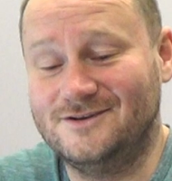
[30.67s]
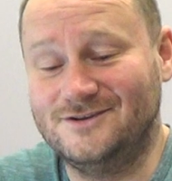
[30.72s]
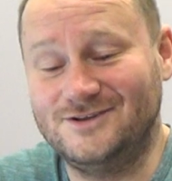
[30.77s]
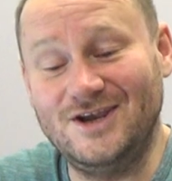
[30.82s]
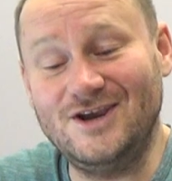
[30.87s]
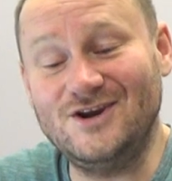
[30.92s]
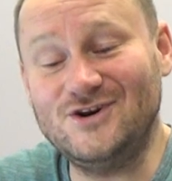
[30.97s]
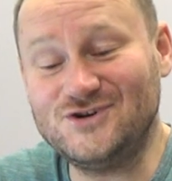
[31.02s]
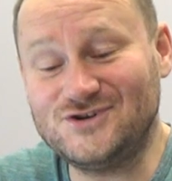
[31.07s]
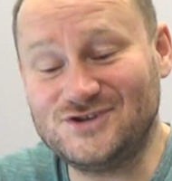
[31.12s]

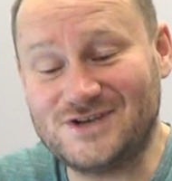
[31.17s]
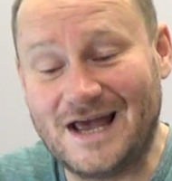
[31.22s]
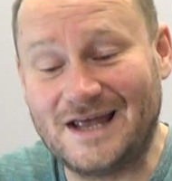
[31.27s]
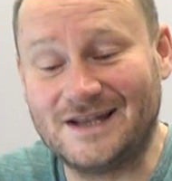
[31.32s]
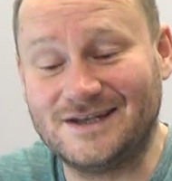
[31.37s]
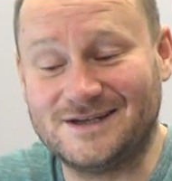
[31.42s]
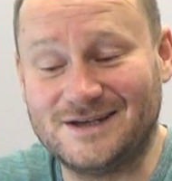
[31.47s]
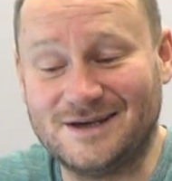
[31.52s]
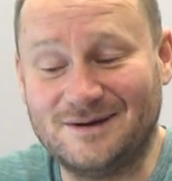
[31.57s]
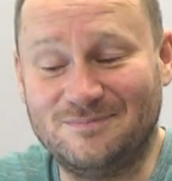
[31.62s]
Dear
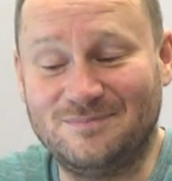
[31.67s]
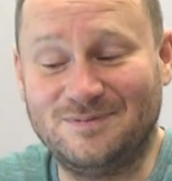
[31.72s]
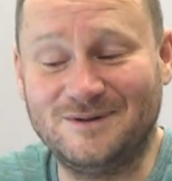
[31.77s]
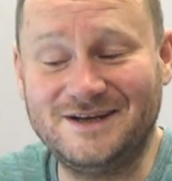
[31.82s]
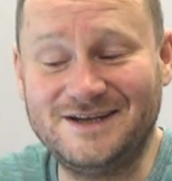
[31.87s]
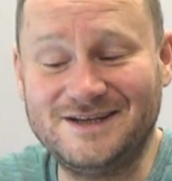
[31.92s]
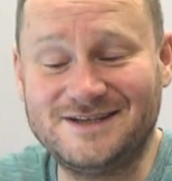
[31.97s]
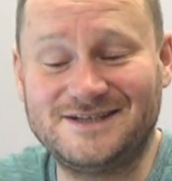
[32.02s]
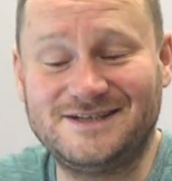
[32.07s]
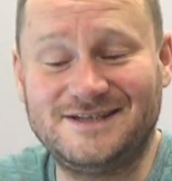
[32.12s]
Santa,
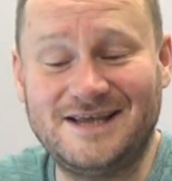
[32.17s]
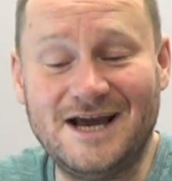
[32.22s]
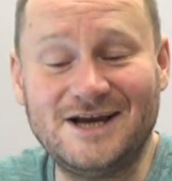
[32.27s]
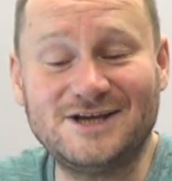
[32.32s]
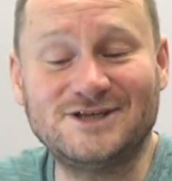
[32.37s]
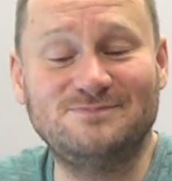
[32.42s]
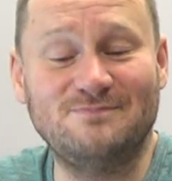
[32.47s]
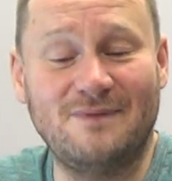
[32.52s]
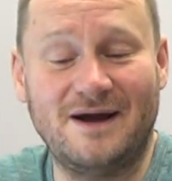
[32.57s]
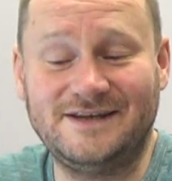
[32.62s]
please
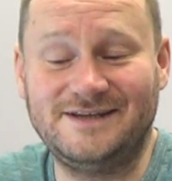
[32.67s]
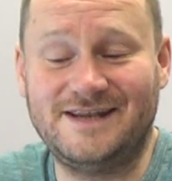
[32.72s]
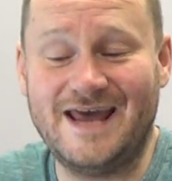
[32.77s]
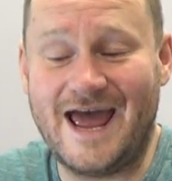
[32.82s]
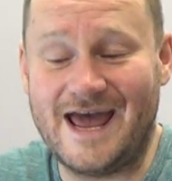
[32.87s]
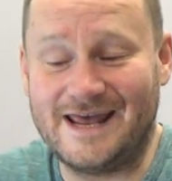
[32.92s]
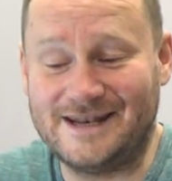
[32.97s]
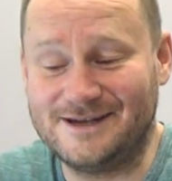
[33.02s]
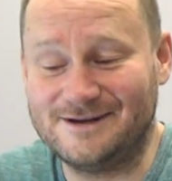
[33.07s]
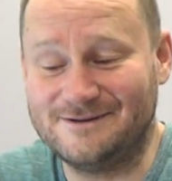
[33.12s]
text my
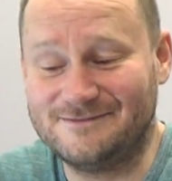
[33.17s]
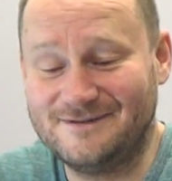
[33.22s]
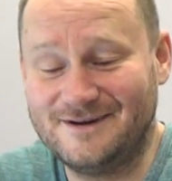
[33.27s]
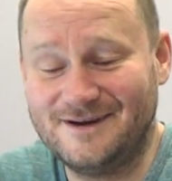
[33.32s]
dad.